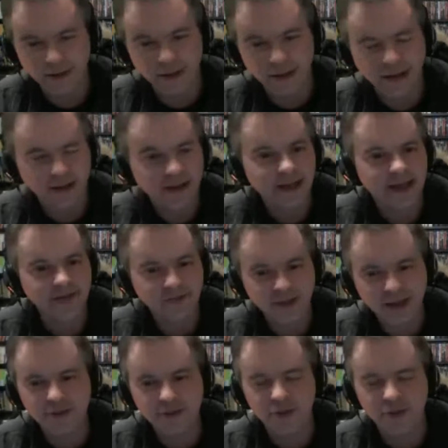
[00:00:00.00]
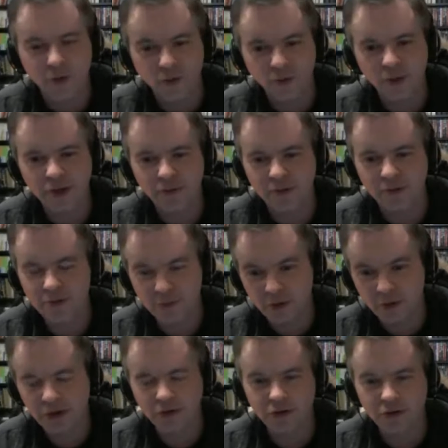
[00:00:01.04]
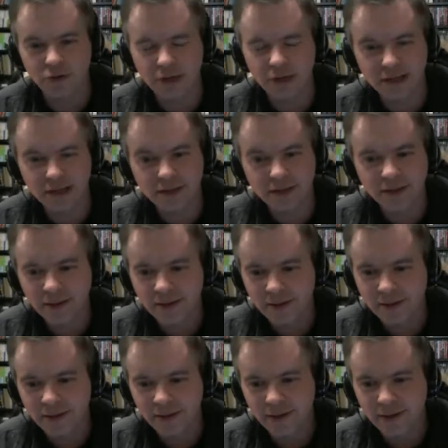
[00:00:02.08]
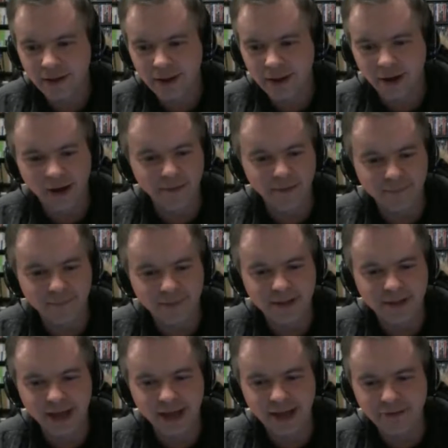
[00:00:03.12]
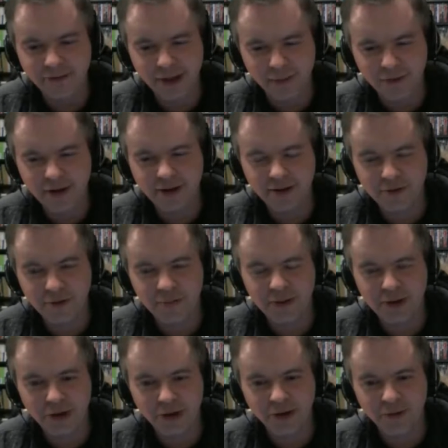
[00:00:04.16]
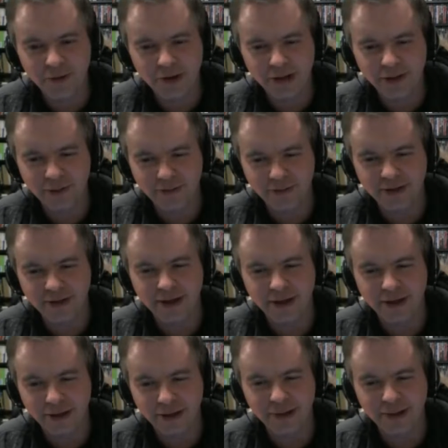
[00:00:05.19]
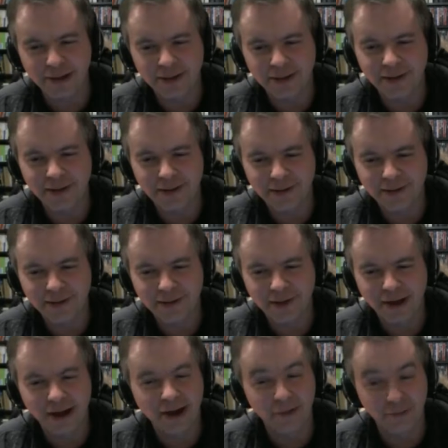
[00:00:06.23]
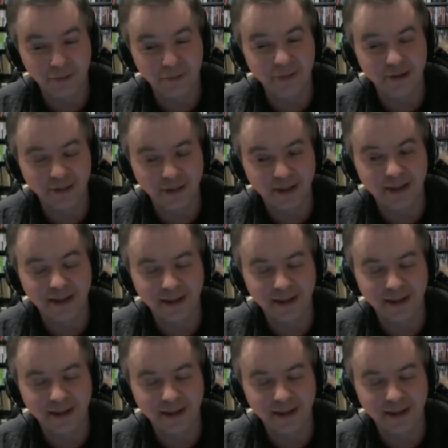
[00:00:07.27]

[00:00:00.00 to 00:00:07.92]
Like, if that's the only reason why you're doing it, yeah, if that were to disappear, we're not losing a lot, are we? Are we really?